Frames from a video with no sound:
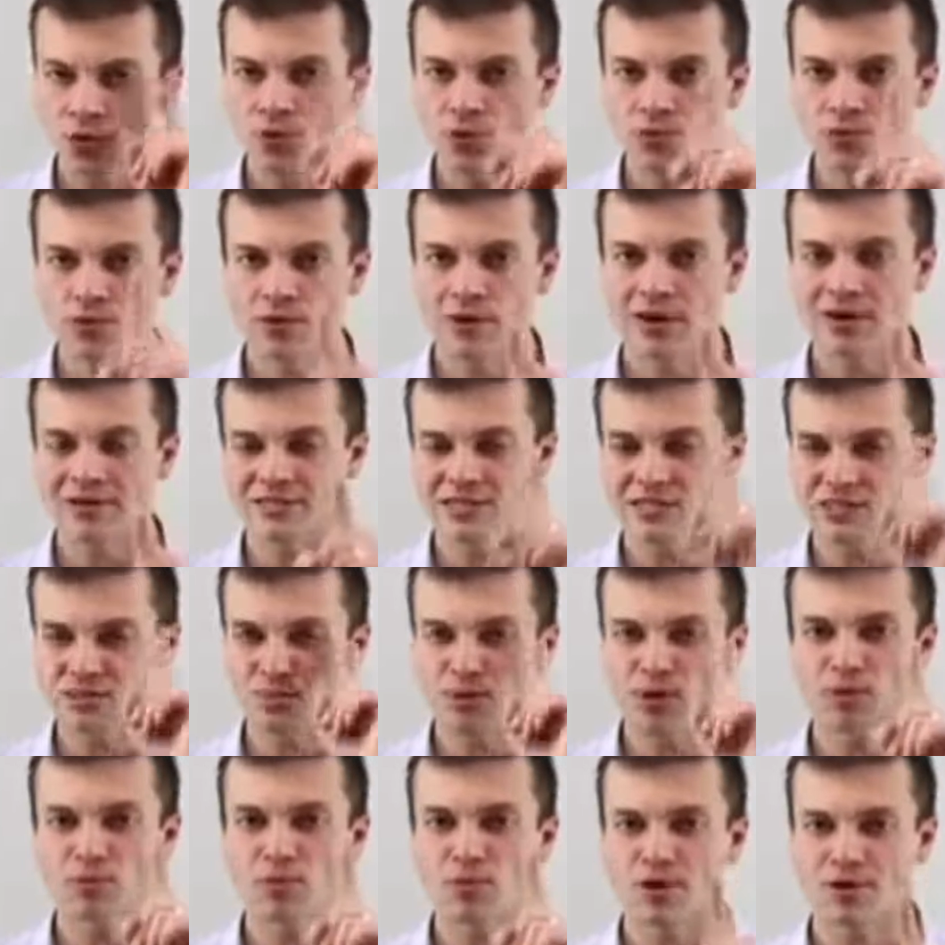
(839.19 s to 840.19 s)
you
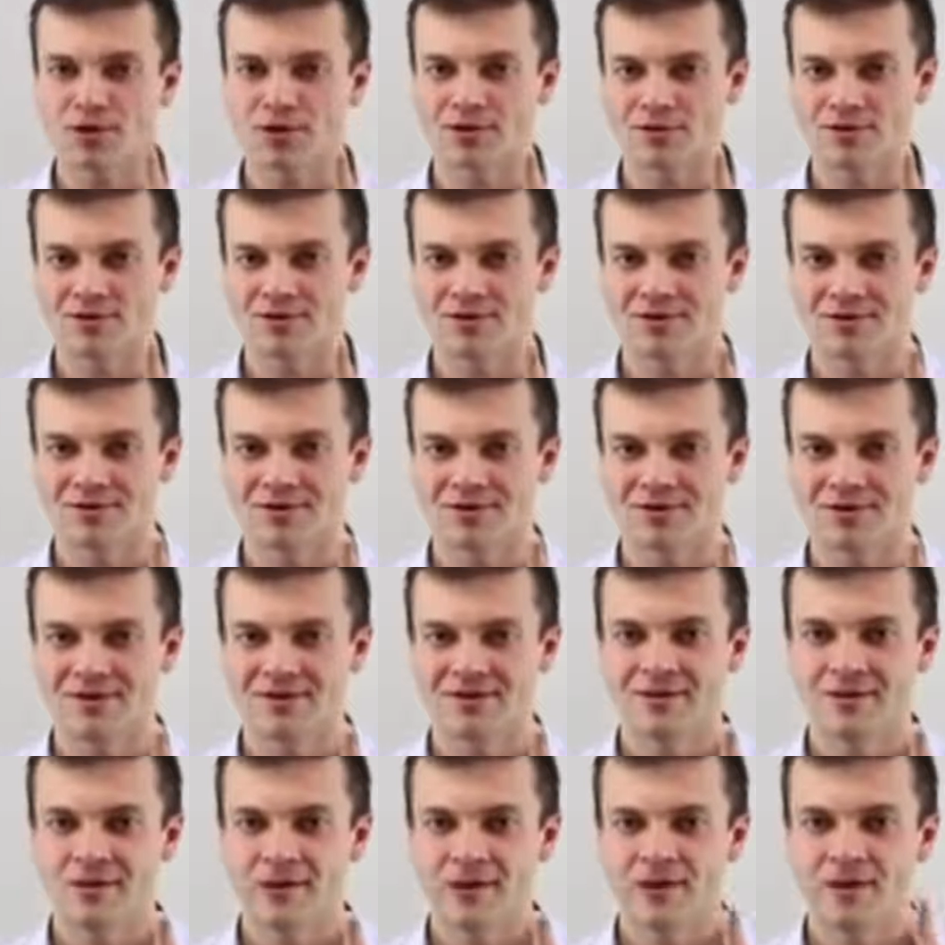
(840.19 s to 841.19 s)
as a smart marketer,
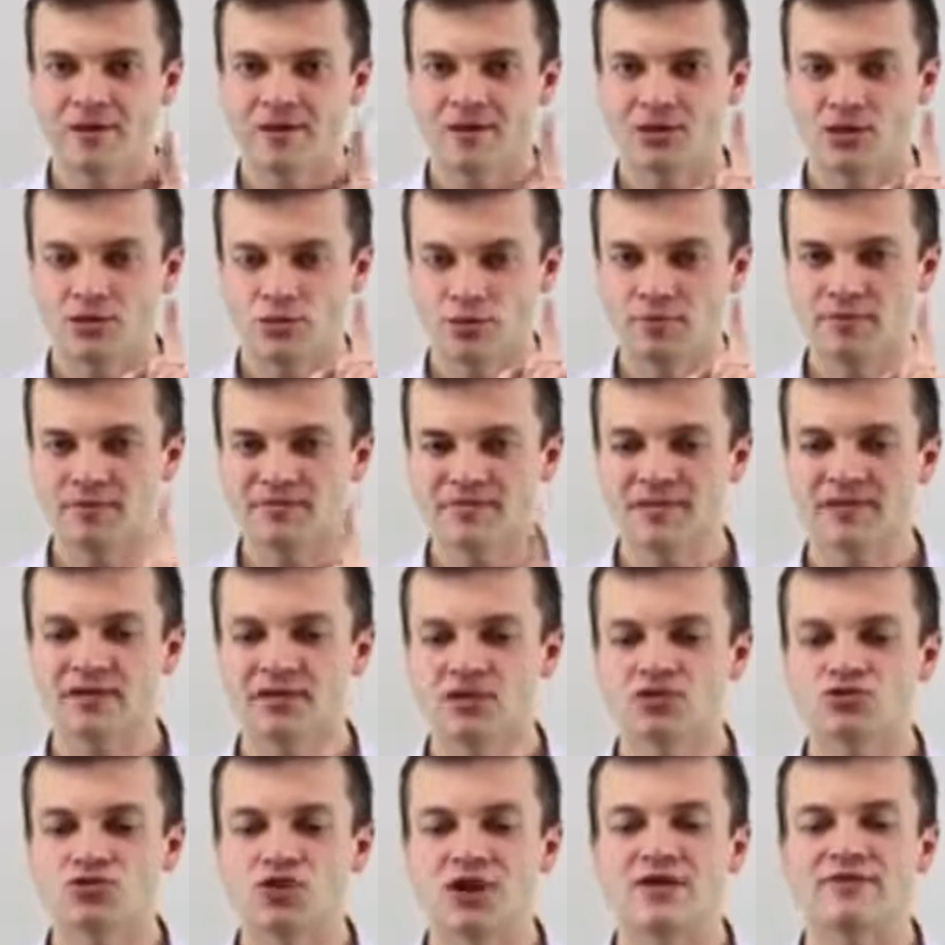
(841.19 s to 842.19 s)
you will
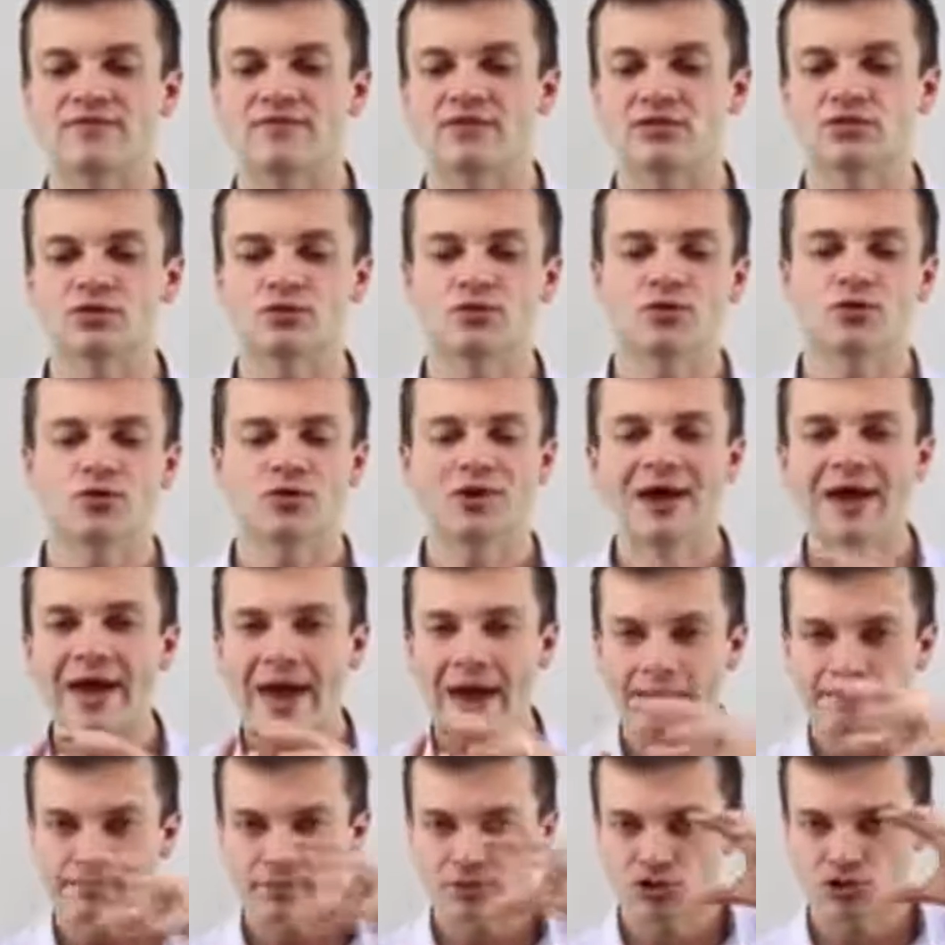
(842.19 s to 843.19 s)
be sending traffic to
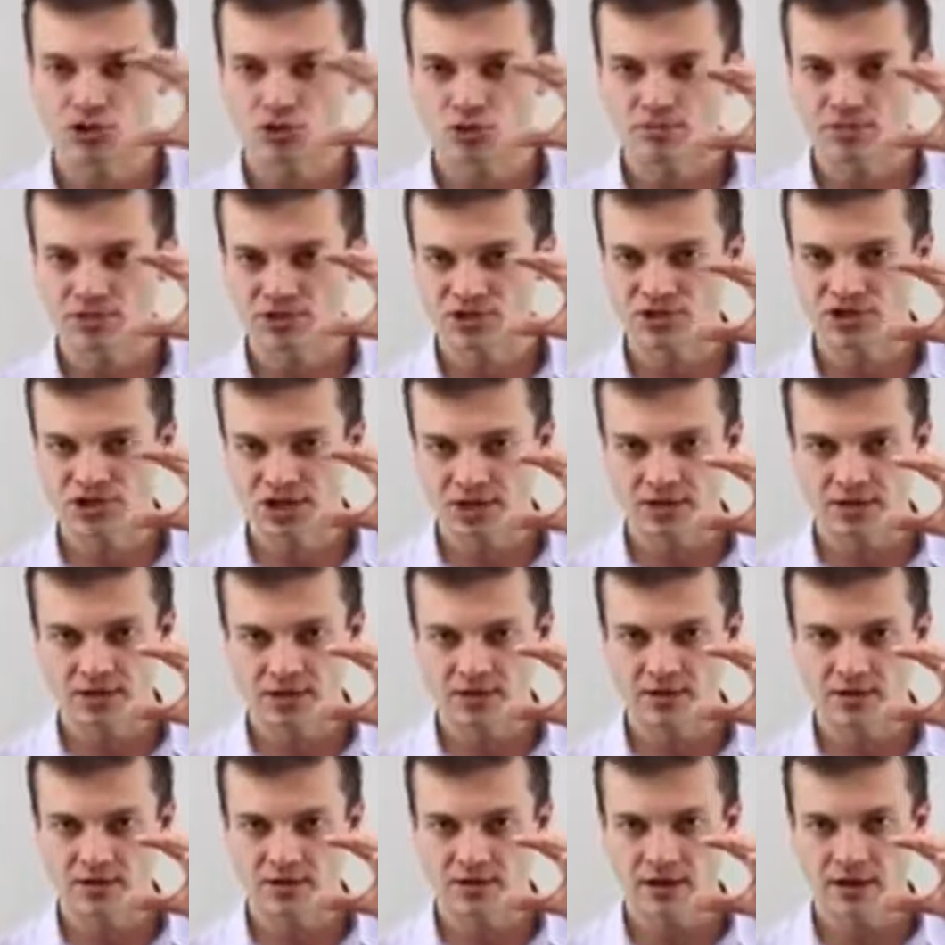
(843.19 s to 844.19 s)
your capture
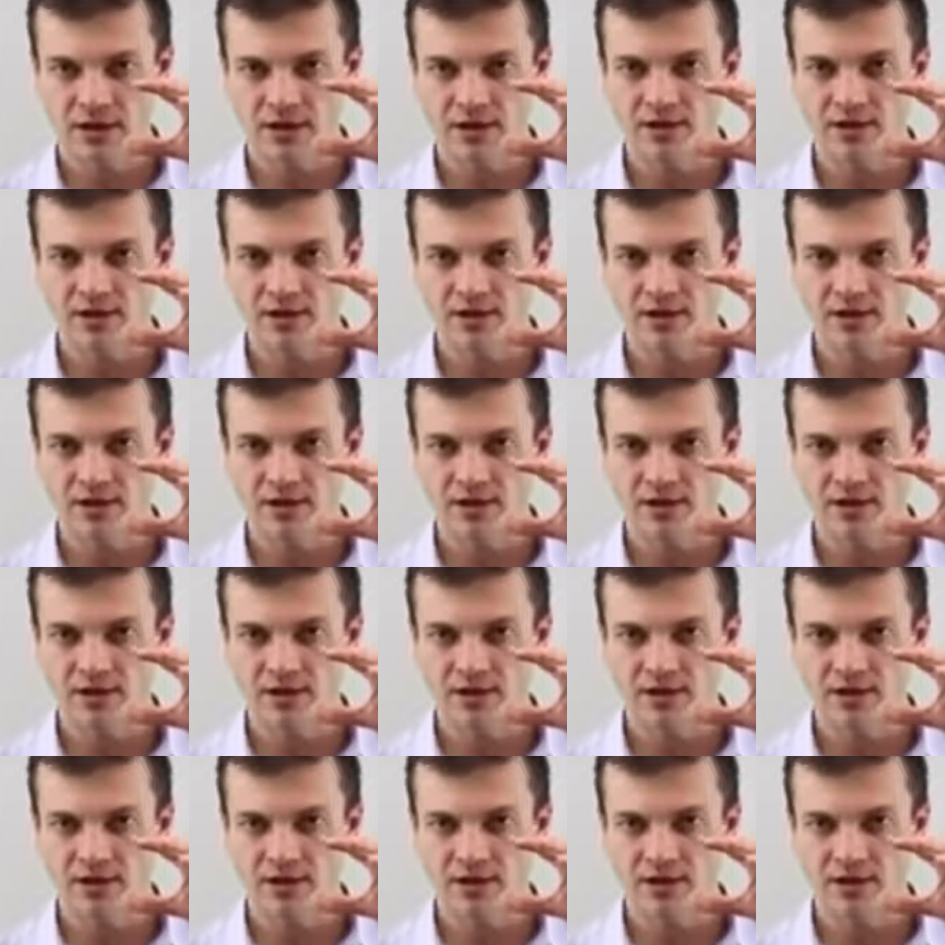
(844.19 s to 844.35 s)
machine,